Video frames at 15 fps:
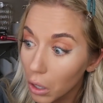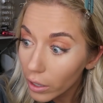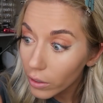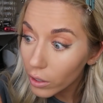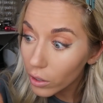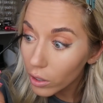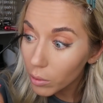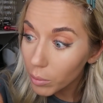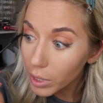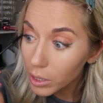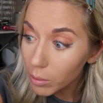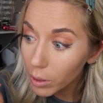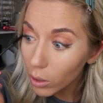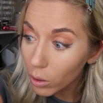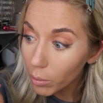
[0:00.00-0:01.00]
I literally
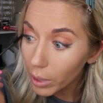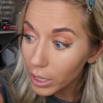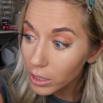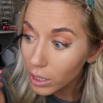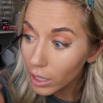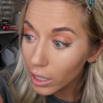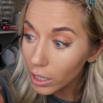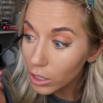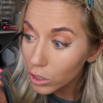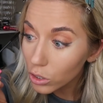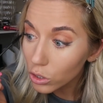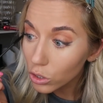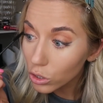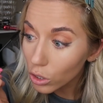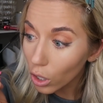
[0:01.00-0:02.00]
miss my old mascara
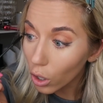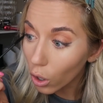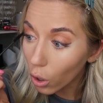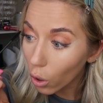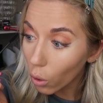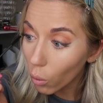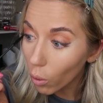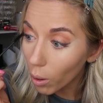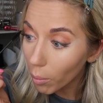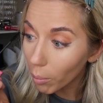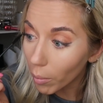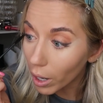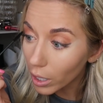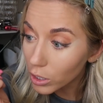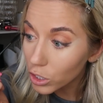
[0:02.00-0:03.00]
so
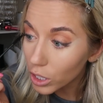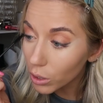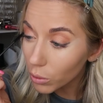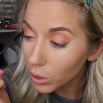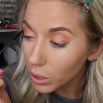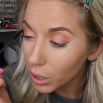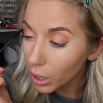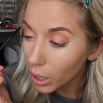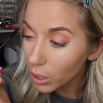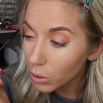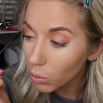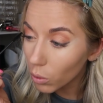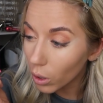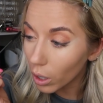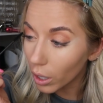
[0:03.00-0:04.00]
much. It was
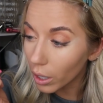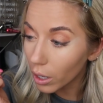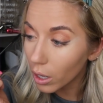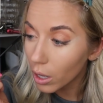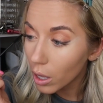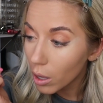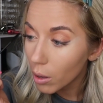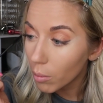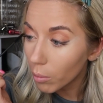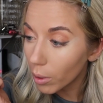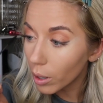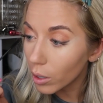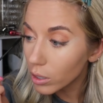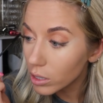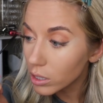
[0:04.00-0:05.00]
this one,
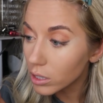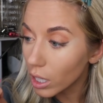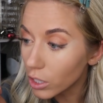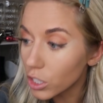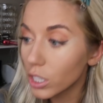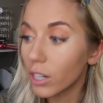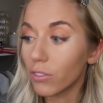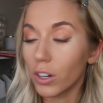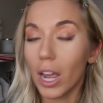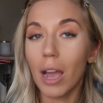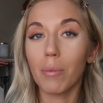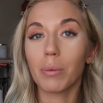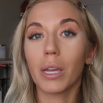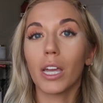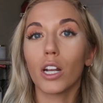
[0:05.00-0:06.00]
but such a different
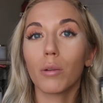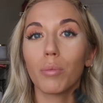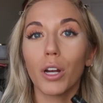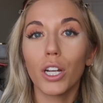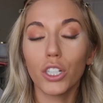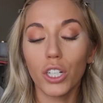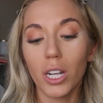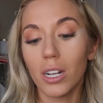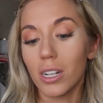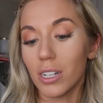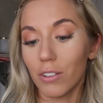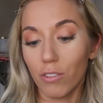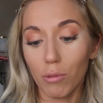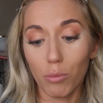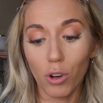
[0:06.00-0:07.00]
applicator brush and a
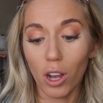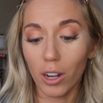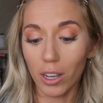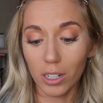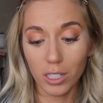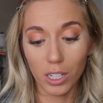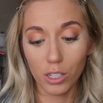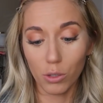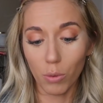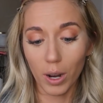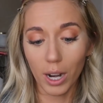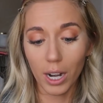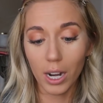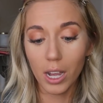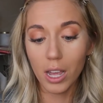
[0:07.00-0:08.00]
different product, I
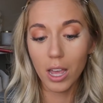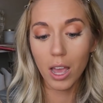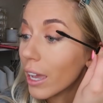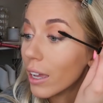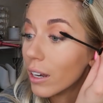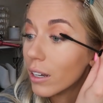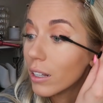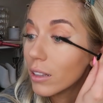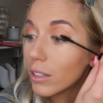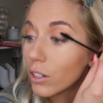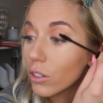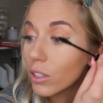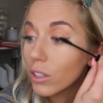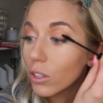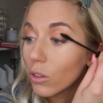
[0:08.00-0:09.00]
swear. And
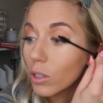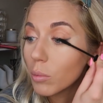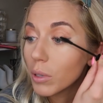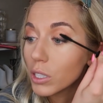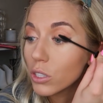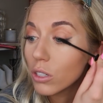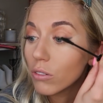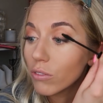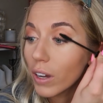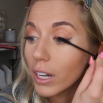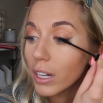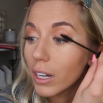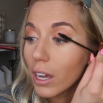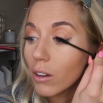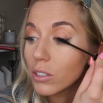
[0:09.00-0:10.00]
literally the only place you can
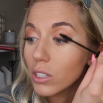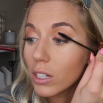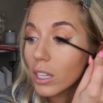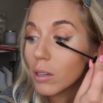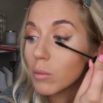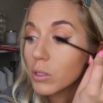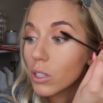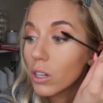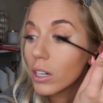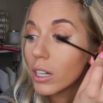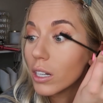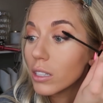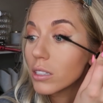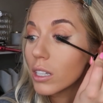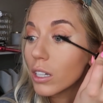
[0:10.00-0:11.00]
find it now is on Amazon,
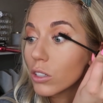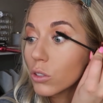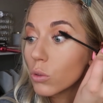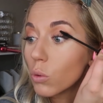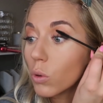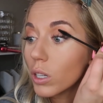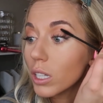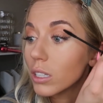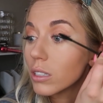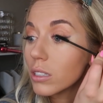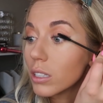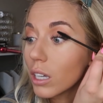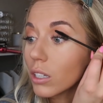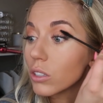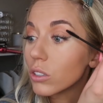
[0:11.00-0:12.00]
and it's like
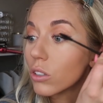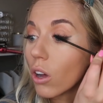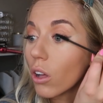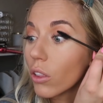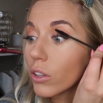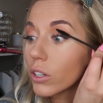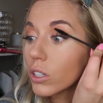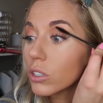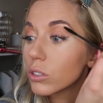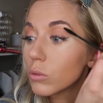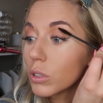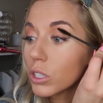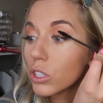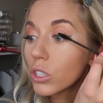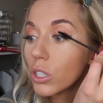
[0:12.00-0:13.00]

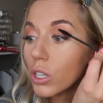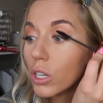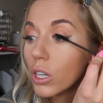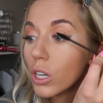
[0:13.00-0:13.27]
$26, which